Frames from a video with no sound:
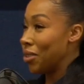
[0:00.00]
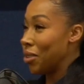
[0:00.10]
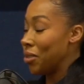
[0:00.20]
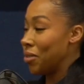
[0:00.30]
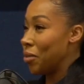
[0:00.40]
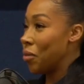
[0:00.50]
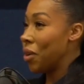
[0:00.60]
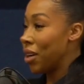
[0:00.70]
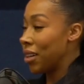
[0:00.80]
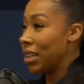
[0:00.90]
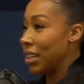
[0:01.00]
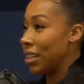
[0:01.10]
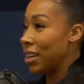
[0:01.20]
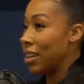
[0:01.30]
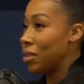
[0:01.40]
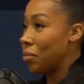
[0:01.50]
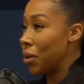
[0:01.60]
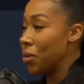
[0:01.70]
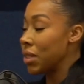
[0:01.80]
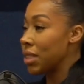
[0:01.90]
a lot of work. I
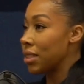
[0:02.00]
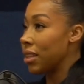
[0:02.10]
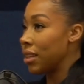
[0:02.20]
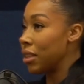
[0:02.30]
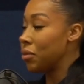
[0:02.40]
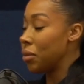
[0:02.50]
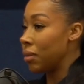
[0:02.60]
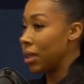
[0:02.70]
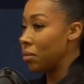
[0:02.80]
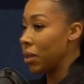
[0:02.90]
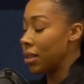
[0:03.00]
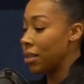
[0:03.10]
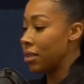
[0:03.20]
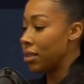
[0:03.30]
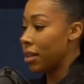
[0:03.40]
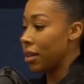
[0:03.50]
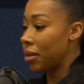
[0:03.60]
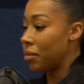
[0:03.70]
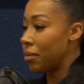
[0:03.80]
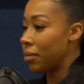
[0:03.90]
suppose, luckily for me, because
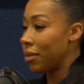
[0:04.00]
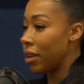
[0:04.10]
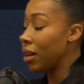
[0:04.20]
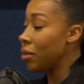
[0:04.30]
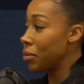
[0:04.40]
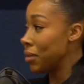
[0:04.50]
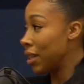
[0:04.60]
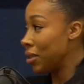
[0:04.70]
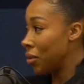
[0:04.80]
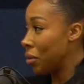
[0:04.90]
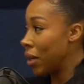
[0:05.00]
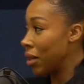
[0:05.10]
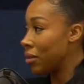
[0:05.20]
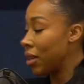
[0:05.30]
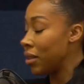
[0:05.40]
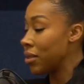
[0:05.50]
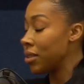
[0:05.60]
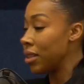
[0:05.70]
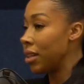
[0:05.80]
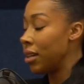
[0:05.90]
I come from a technical
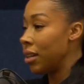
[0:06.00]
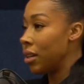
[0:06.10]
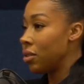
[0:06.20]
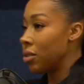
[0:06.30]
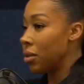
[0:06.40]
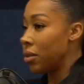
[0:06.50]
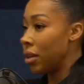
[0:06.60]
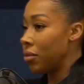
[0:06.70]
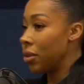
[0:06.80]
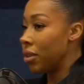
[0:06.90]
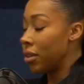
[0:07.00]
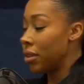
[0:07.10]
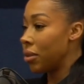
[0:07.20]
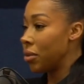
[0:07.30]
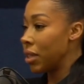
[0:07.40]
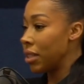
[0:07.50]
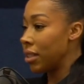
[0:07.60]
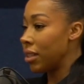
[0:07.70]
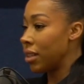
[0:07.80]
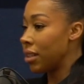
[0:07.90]
background, so I've got
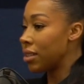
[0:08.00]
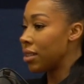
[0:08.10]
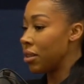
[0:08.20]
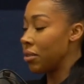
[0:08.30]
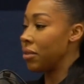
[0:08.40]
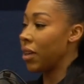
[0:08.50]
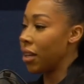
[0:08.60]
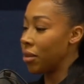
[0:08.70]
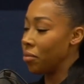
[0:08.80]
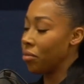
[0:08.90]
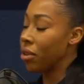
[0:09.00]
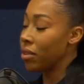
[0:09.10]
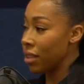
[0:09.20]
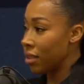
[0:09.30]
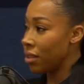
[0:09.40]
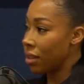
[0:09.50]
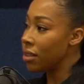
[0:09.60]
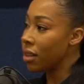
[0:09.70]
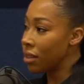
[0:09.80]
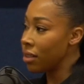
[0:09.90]
already an understanding of how projects are
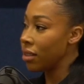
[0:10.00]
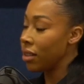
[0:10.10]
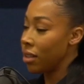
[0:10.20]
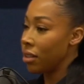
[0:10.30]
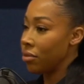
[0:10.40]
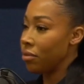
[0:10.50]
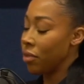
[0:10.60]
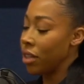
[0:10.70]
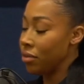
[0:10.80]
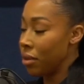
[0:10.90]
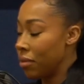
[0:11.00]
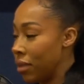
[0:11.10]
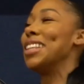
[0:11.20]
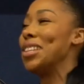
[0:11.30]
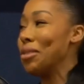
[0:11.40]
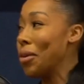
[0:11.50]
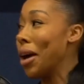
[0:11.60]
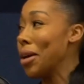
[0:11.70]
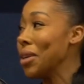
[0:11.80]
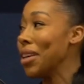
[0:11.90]
done, right from the
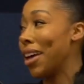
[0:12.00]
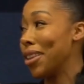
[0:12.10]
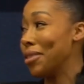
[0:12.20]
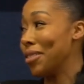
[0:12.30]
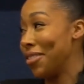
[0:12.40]
requirement gathering